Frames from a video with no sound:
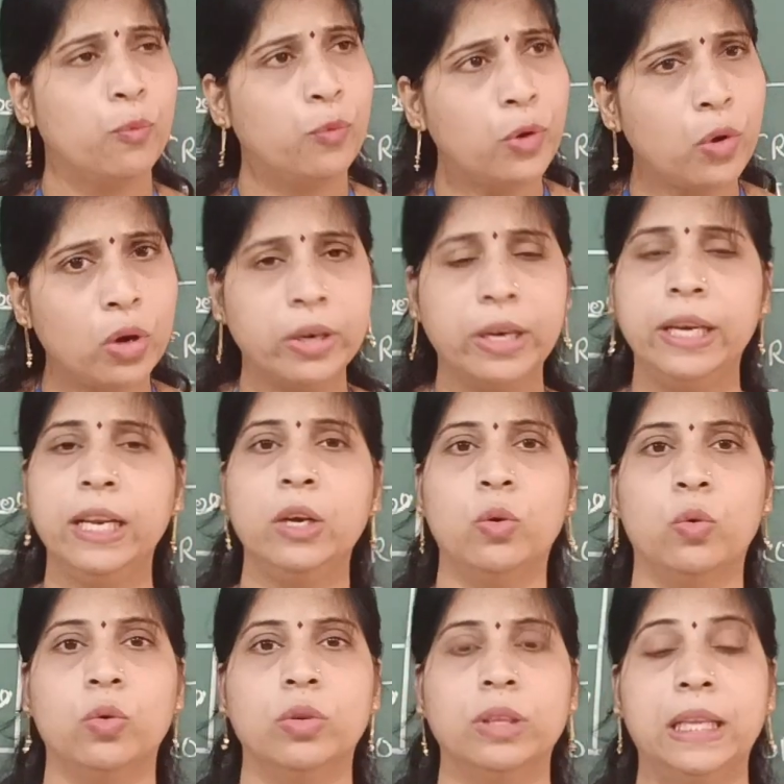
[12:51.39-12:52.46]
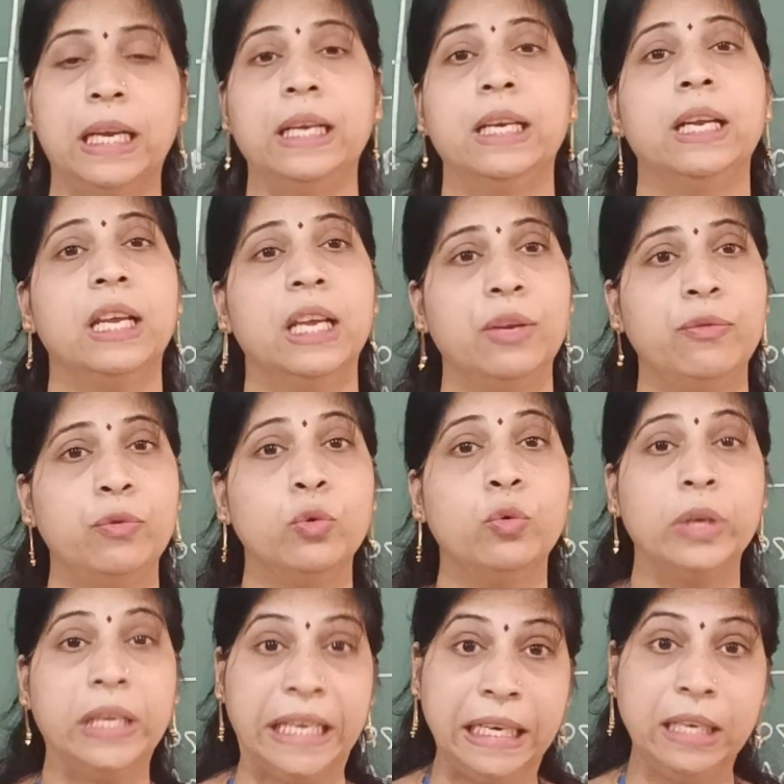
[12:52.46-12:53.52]
We already know that if
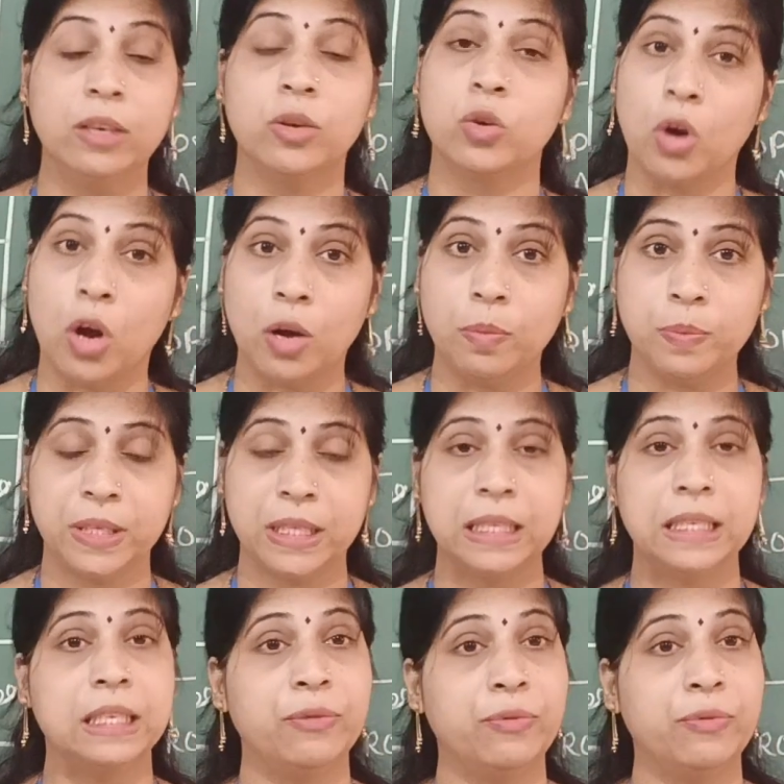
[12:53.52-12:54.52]
you eat crops,